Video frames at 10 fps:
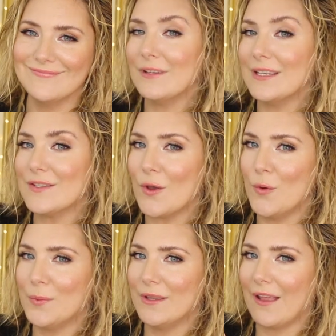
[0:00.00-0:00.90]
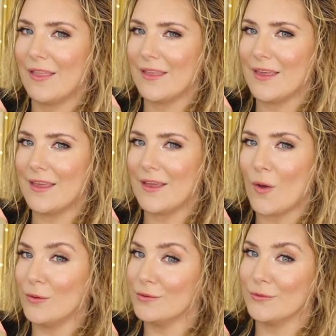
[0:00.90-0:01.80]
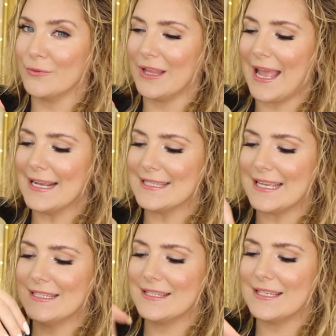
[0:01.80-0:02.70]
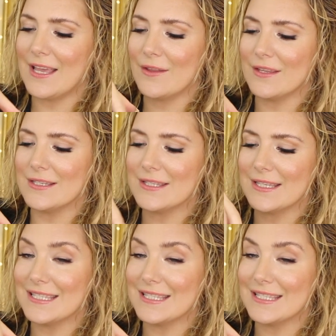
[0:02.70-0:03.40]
Let us open the Oleo Relax and see how this